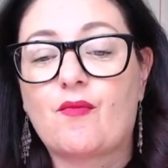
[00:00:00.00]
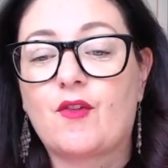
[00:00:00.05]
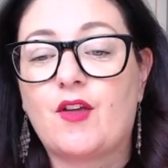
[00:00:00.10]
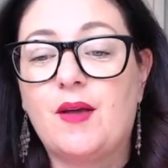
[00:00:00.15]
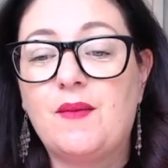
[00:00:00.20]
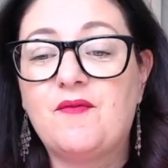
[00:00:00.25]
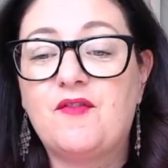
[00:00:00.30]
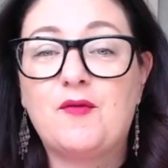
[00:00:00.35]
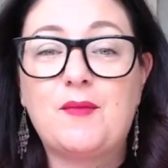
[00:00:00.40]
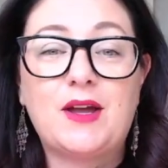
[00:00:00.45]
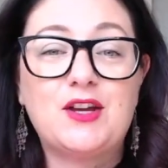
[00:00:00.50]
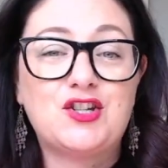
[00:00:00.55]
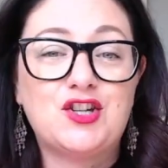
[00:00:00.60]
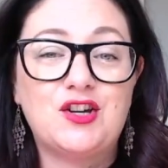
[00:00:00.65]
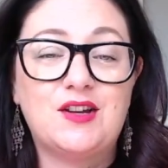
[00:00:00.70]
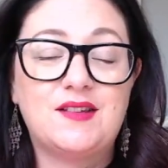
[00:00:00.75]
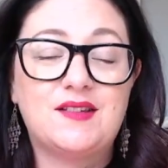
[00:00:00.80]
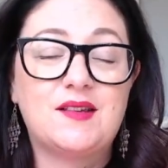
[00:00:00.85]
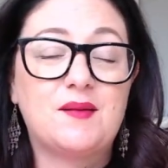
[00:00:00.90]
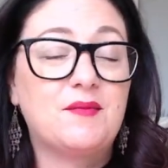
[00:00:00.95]

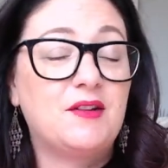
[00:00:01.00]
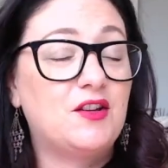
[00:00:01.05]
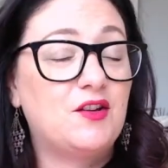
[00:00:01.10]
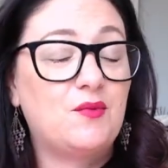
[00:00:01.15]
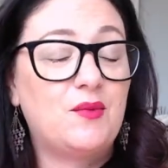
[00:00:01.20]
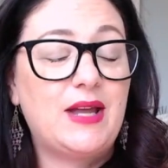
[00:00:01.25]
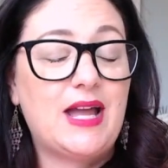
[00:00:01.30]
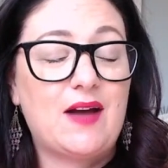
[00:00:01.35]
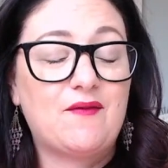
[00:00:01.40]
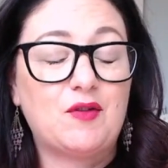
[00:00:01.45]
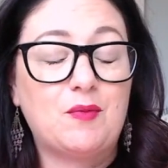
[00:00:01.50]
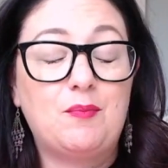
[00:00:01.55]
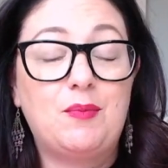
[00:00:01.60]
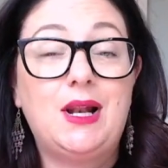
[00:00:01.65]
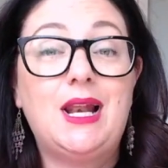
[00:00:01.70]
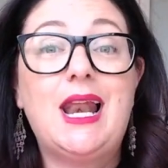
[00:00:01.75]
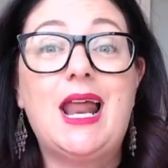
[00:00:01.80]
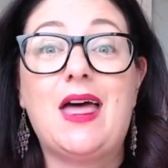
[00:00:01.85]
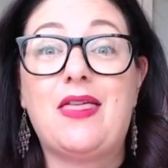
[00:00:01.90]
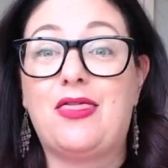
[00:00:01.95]
Information is something that we have a
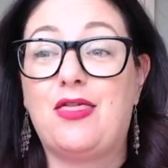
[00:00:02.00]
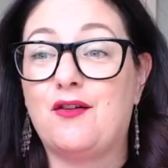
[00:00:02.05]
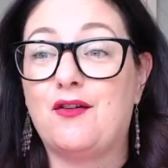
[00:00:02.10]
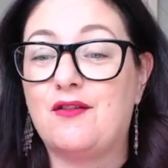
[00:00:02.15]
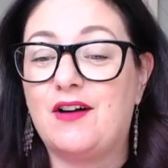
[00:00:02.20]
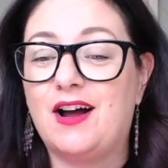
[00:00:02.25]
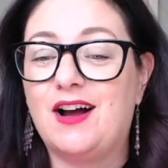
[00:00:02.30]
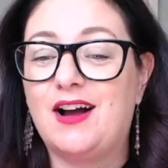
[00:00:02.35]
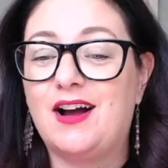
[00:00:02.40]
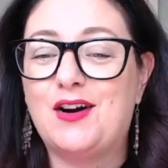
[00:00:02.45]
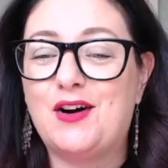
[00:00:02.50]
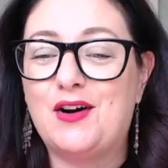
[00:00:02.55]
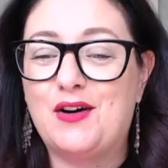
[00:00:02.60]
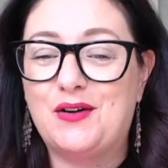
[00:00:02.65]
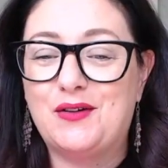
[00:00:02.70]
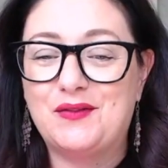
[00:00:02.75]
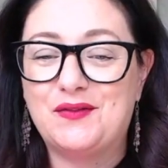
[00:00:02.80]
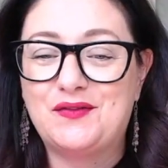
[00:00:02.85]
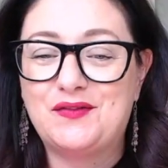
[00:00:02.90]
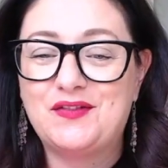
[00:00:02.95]
plethora
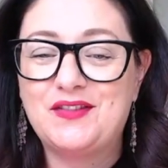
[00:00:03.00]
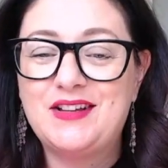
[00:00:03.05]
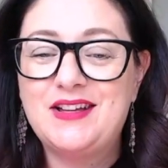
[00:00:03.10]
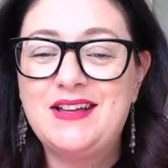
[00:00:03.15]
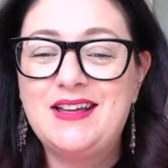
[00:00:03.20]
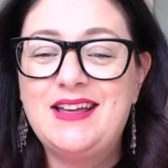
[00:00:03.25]
of.